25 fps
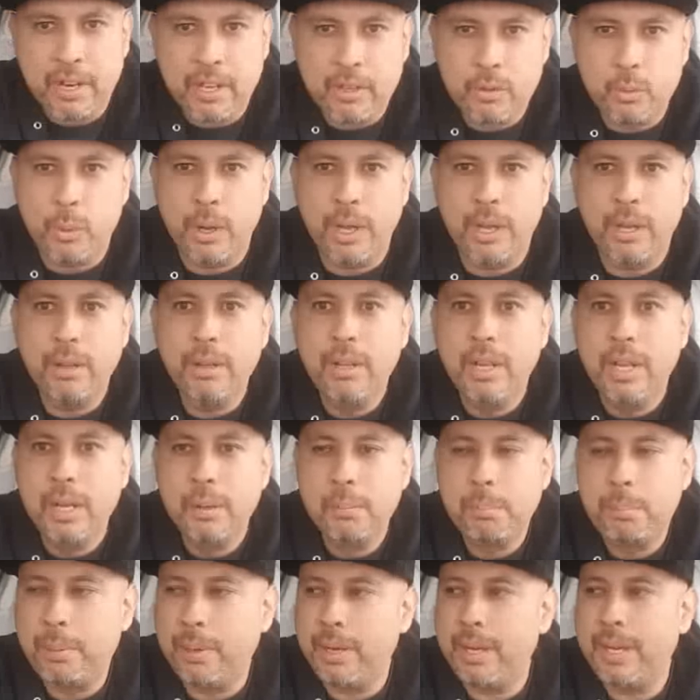as well.
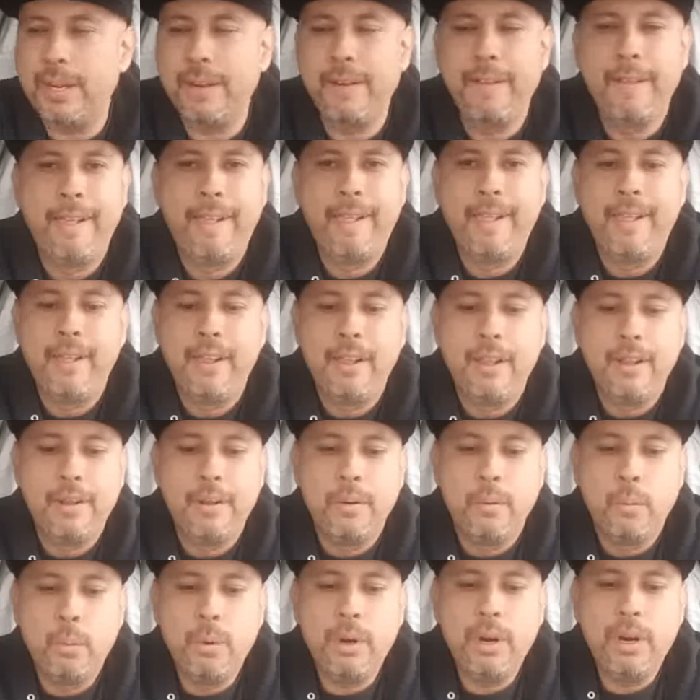But
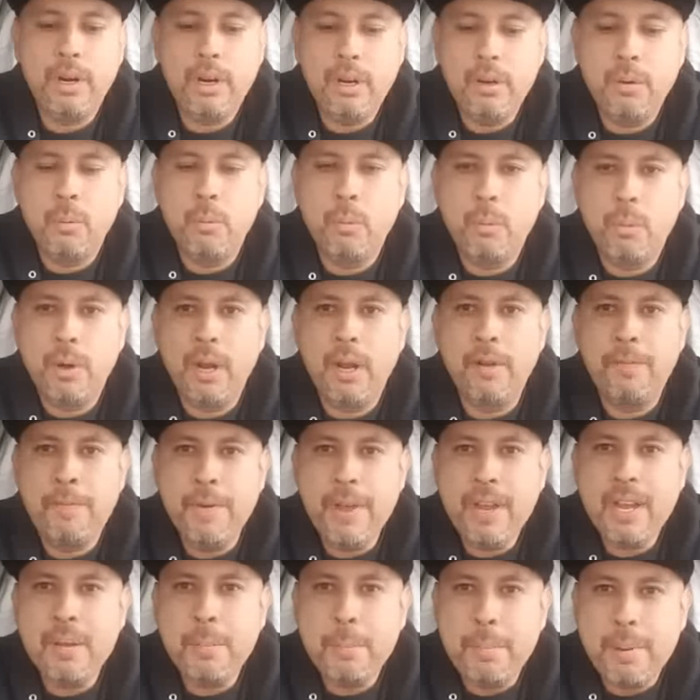we're if
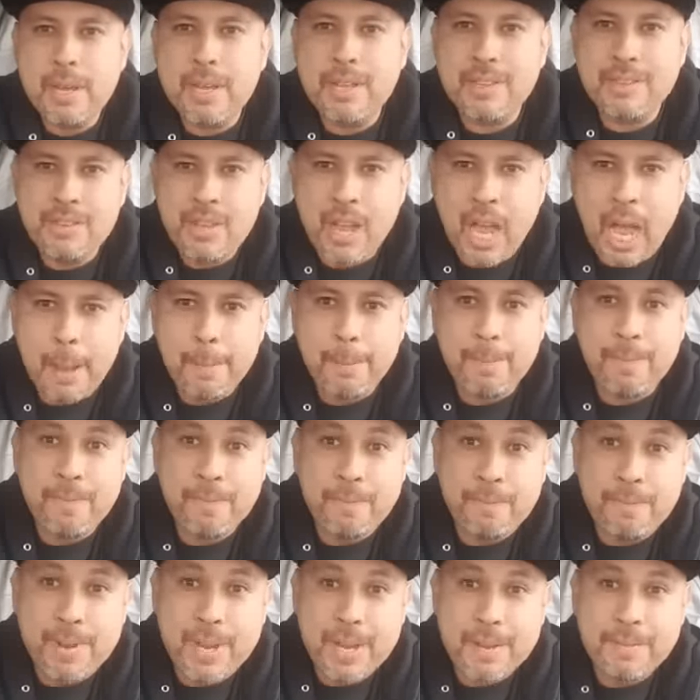we can be a top
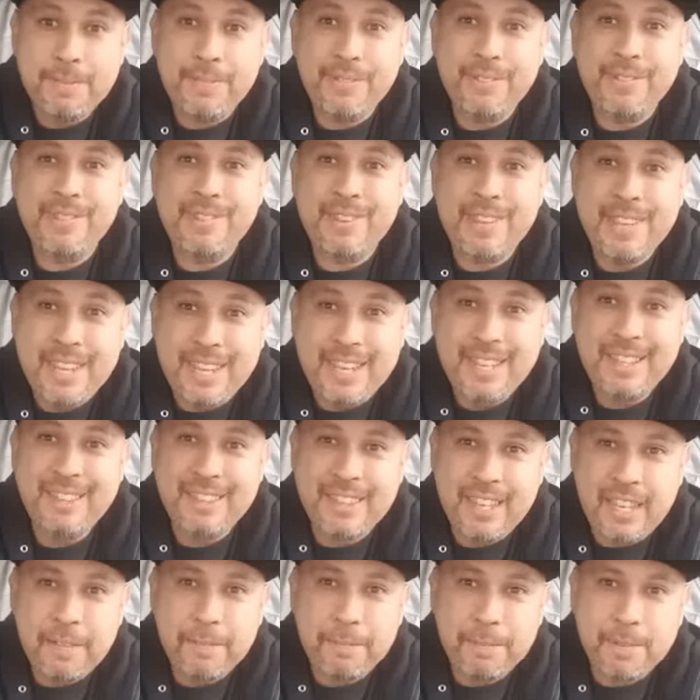15
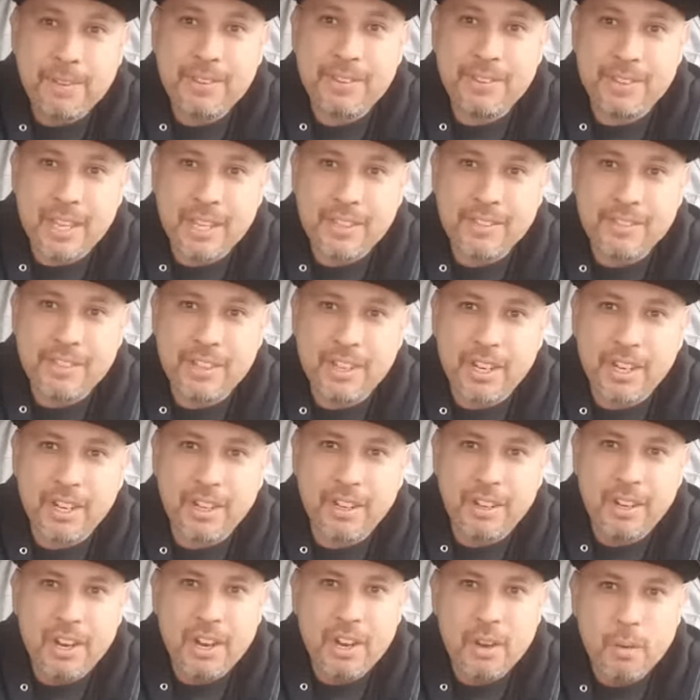defense next
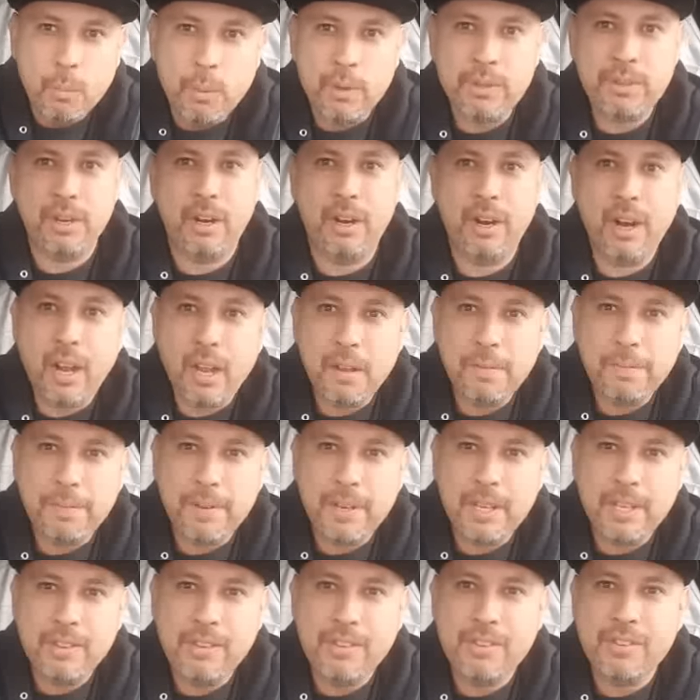year with our
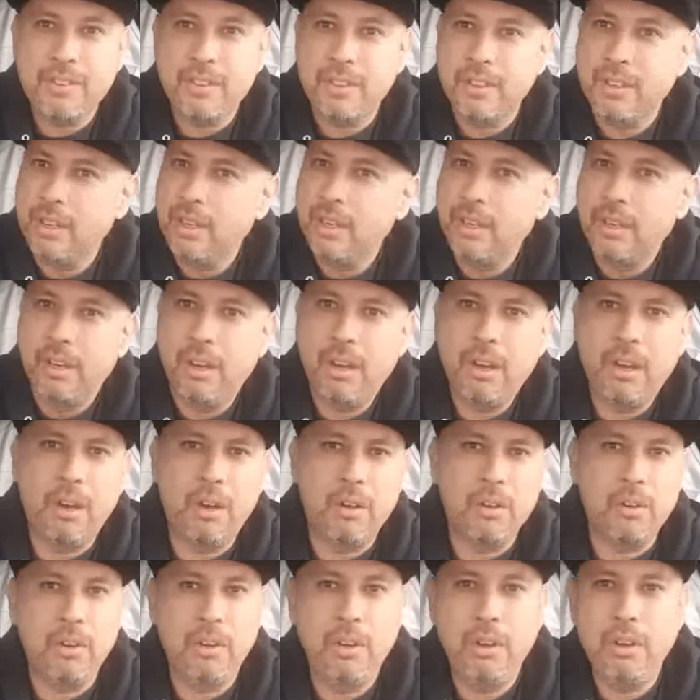offense,
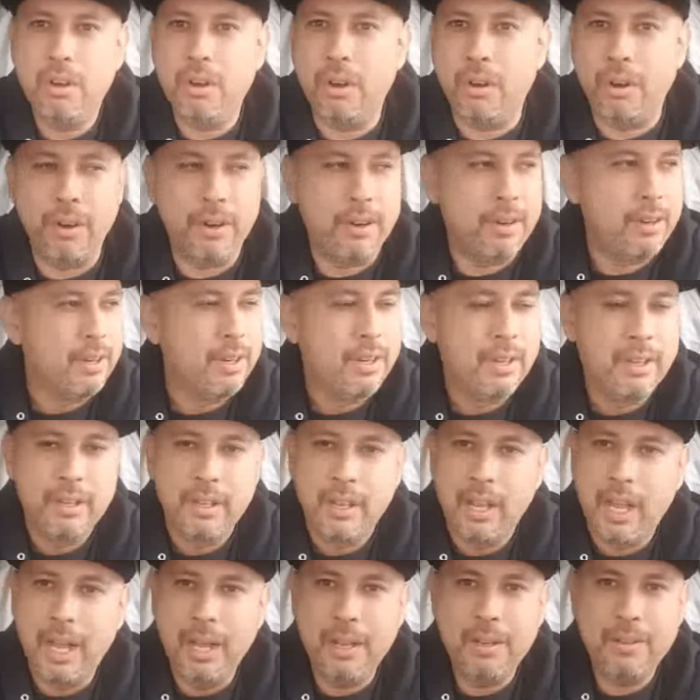oh Lord,
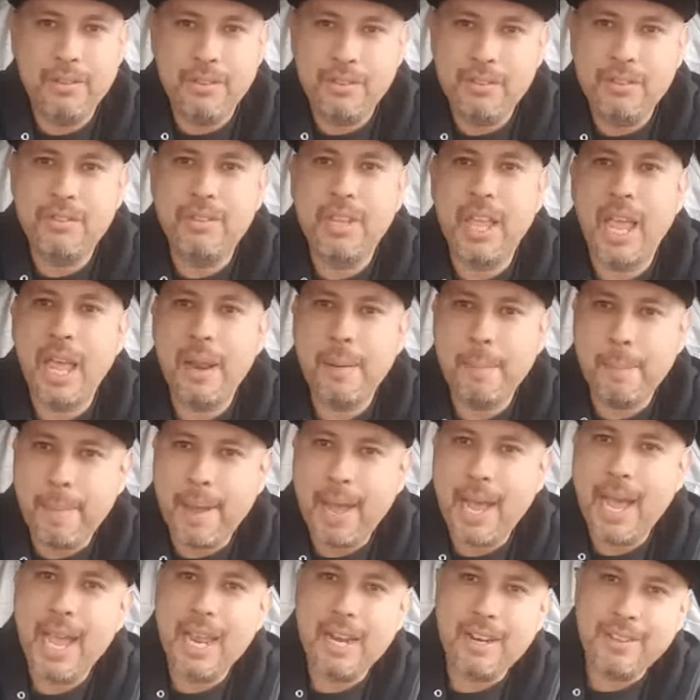I uh, stand
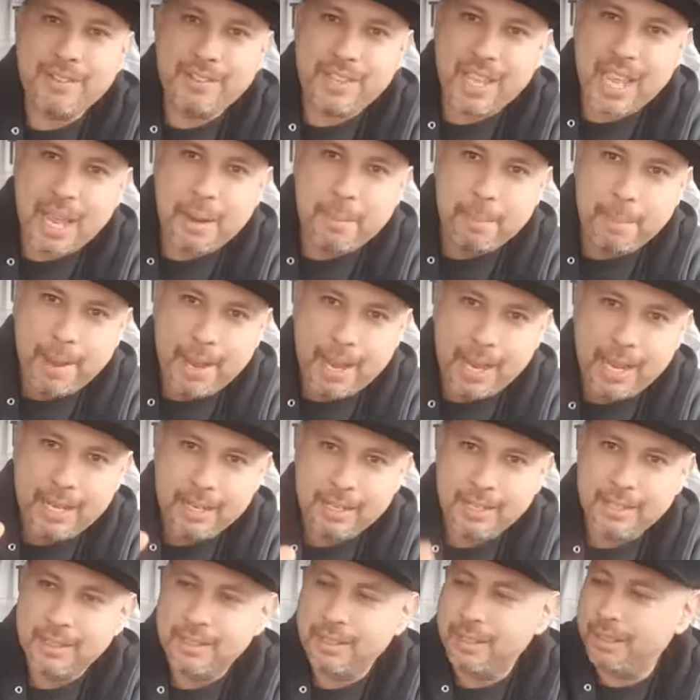by to stand
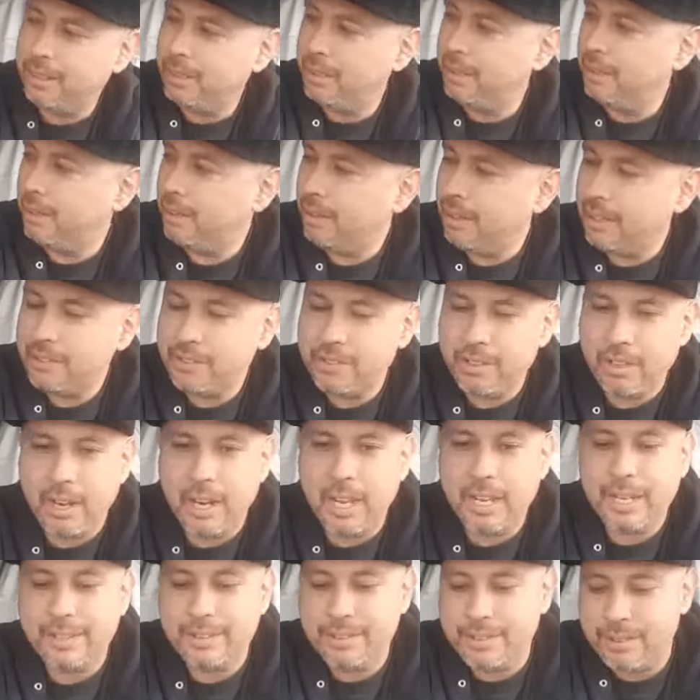by. You know, that's all
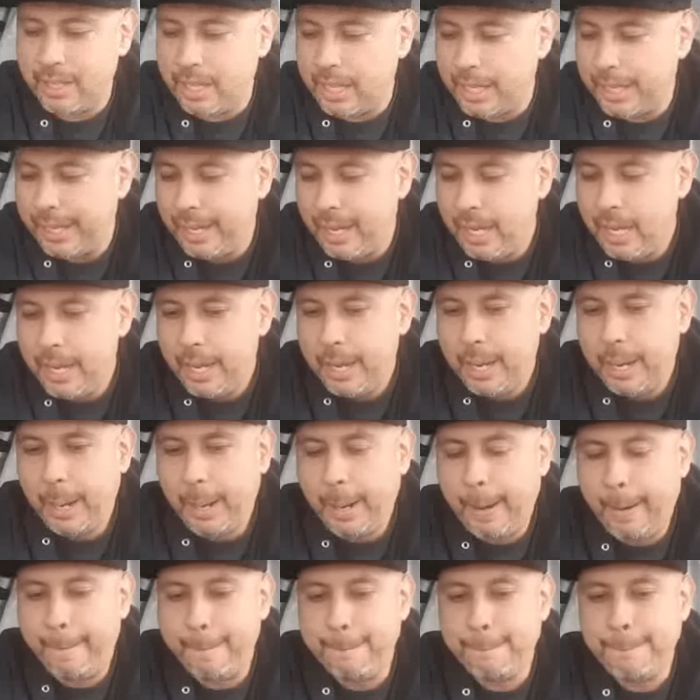I can say.
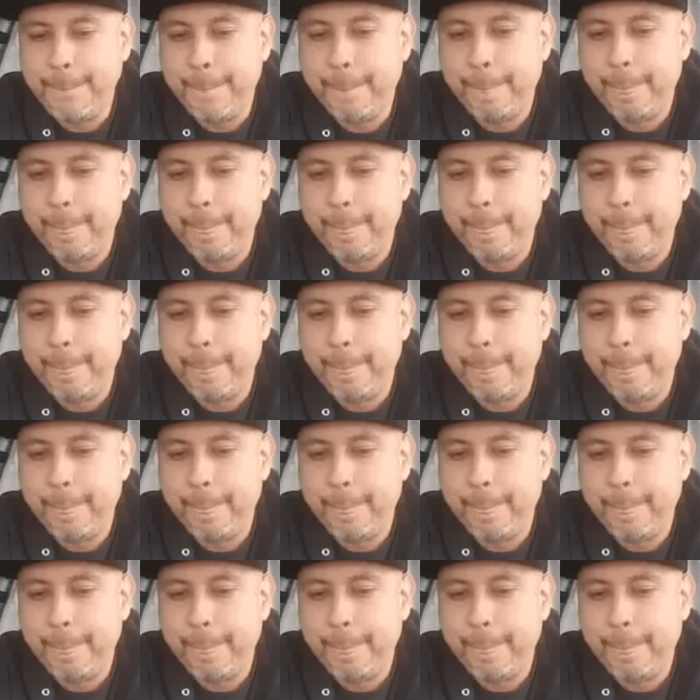Um,